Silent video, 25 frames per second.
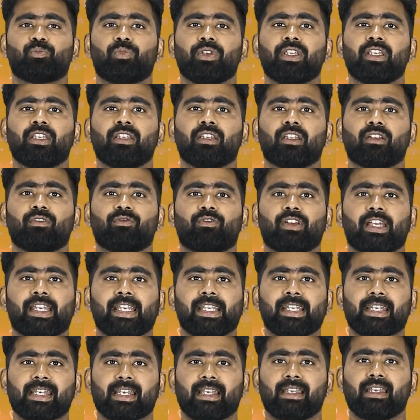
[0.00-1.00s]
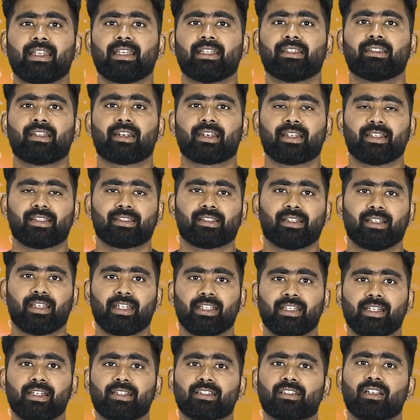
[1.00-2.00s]
been in very trending in the
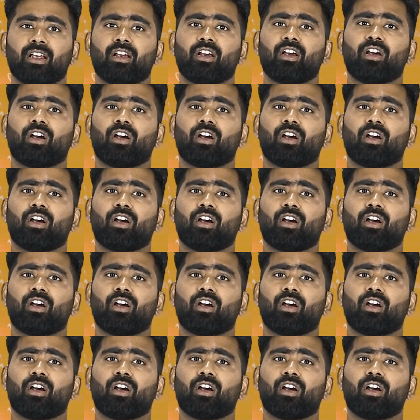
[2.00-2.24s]
recent years.